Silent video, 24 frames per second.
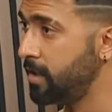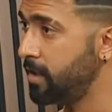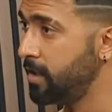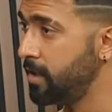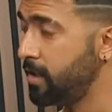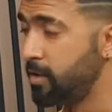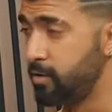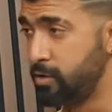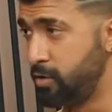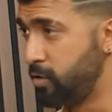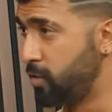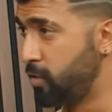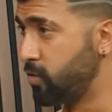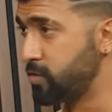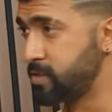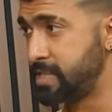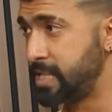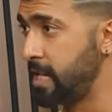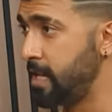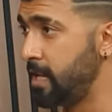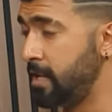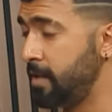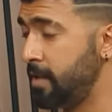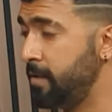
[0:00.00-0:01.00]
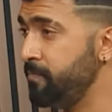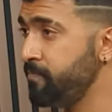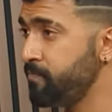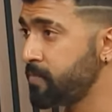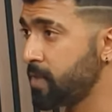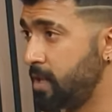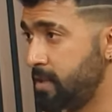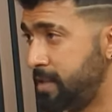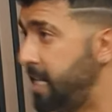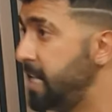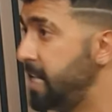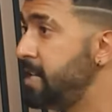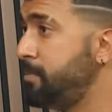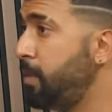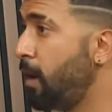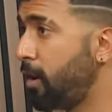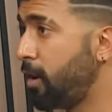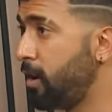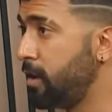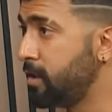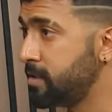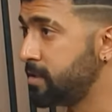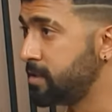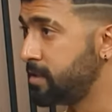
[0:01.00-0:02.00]
Right. You don't see ghee
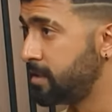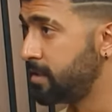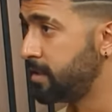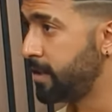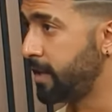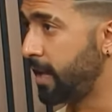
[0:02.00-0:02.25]
butter